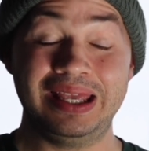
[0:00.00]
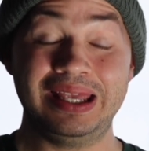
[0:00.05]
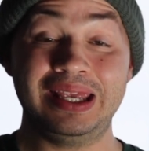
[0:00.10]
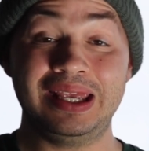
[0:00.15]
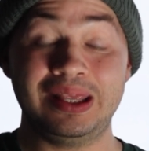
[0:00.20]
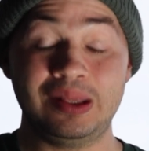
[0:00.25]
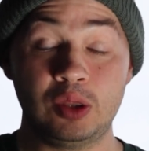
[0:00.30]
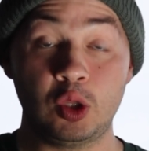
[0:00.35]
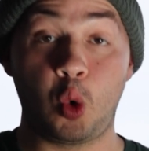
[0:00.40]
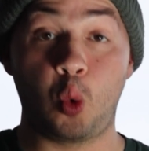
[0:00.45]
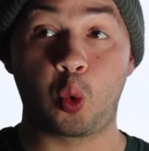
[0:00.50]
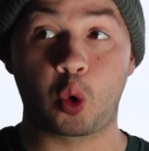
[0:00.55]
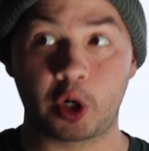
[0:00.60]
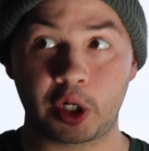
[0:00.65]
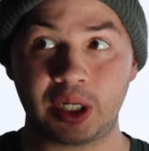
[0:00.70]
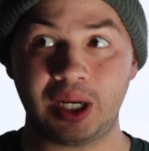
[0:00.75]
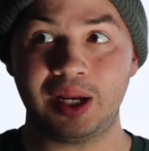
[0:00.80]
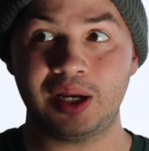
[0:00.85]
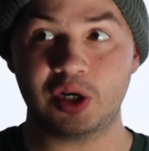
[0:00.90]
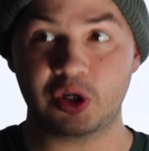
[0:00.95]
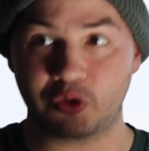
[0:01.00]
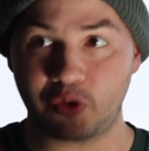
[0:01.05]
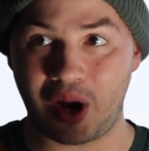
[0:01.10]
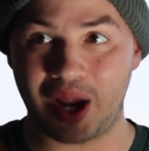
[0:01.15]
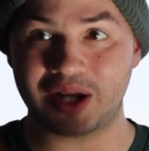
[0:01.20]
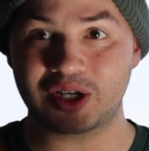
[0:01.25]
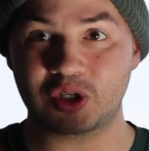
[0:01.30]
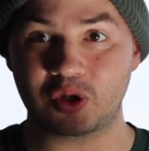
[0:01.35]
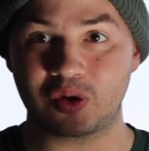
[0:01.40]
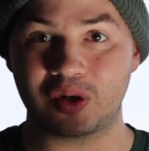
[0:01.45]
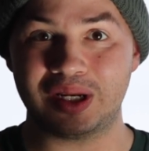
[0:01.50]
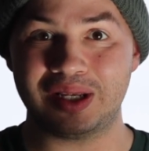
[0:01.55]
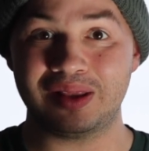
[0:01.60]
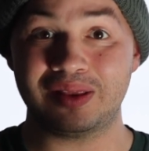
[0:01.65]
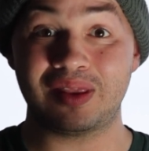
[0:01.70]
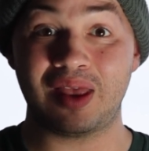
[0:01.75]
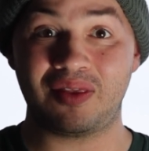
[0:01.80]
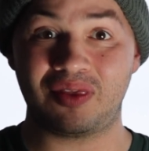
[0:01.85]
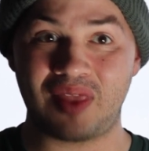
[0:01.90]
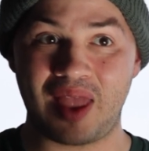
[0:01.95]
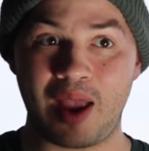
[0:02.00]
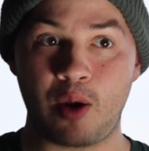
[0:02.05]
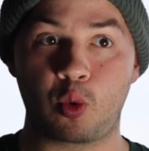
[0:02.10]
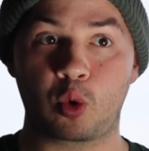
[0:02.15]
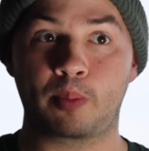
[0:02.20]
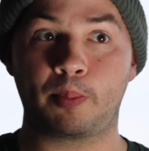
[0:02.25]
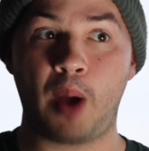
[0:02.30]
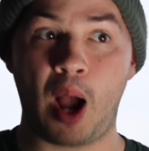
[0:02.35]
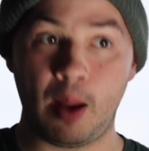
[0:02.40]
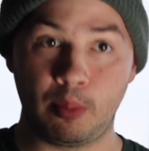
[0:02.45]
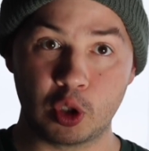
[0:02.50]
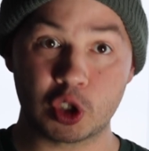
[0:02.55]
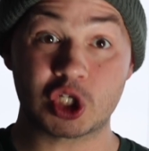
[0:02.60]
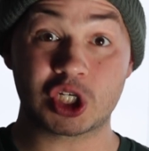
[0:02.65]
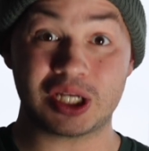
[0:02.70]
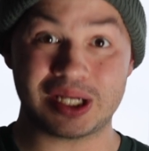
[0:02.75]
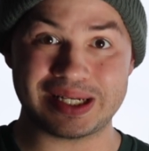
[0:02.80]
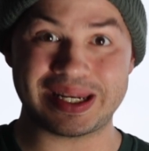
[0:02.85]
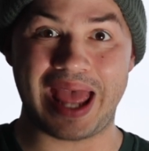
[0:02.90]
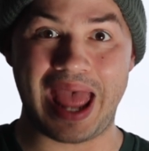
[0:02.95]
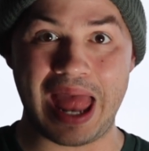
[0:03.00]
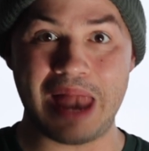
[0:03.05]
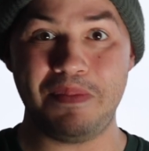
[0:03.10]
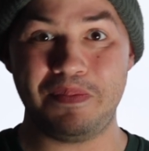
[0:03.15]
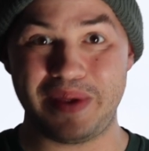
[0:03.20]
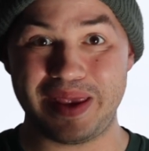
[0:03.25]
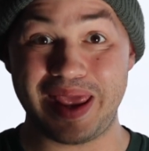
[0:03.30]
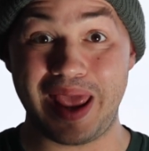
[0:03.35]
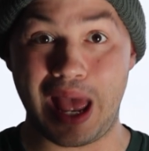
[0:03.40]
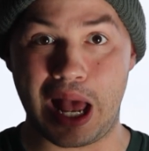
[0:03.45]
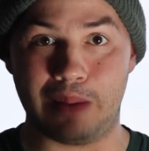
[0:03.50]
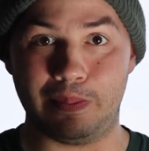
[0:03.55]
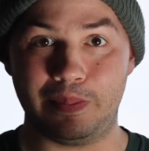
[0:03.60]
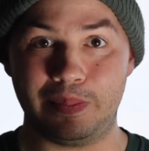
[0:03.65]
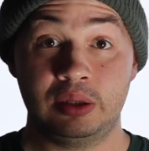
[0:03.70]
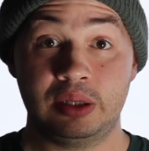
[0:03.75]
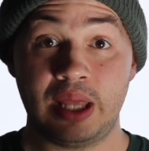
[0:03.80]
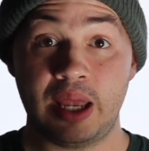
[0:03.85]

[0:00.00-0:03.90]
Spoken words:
in the working directory that they were publishing to NPM.